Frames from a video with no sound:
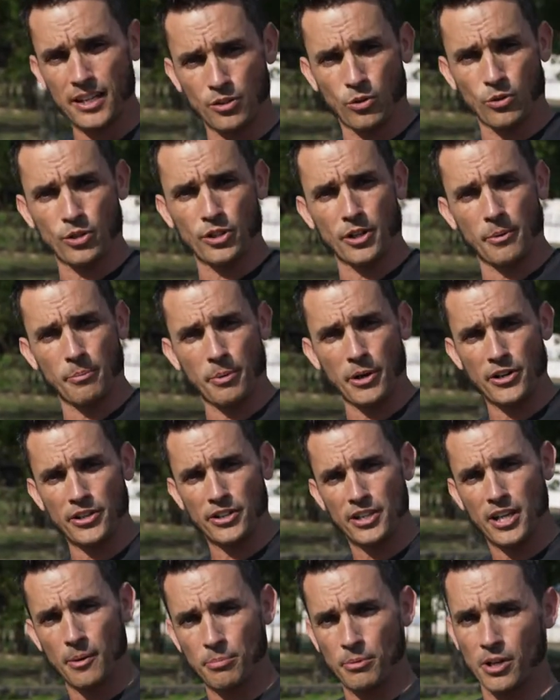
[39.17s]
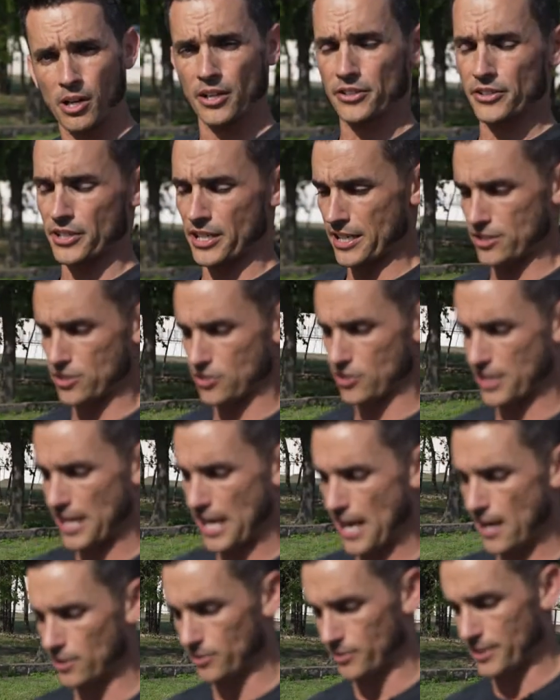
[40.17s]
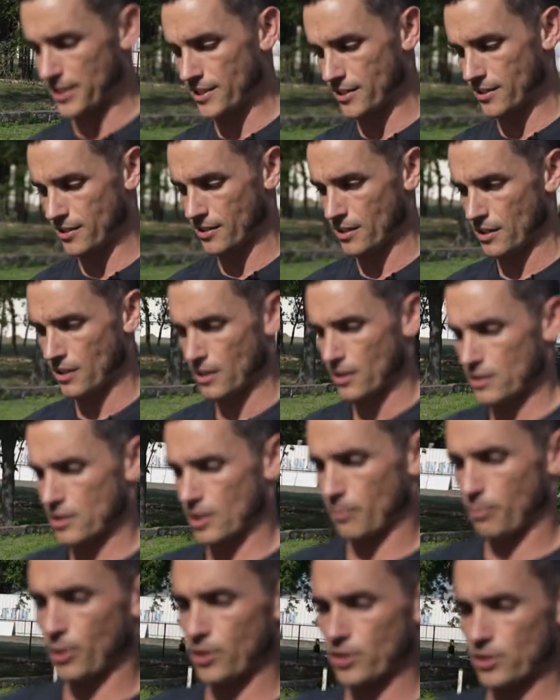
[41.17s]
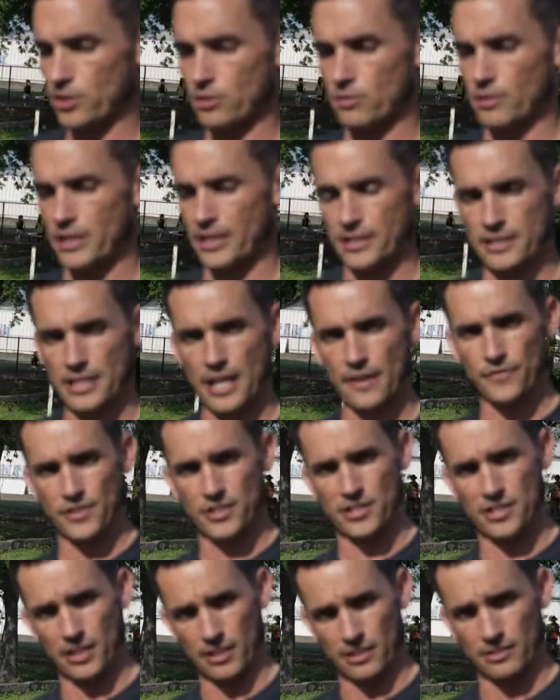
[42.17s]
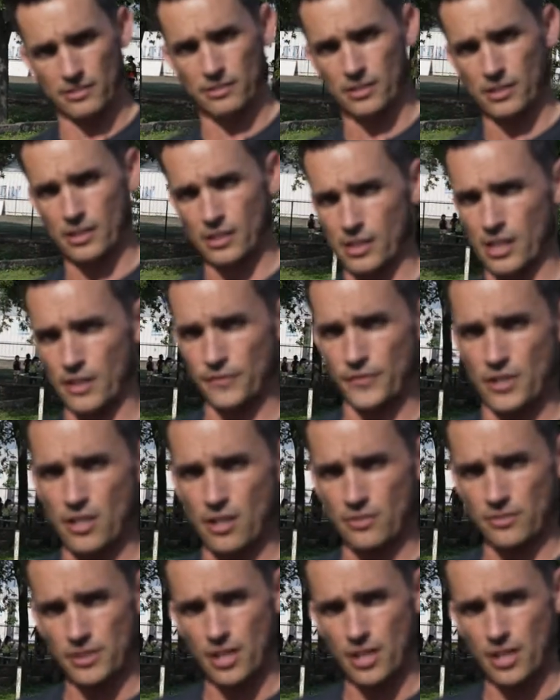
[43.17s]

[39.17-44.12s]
in order to burn a couple hundred extra calories to put you in a deficit. And if you don't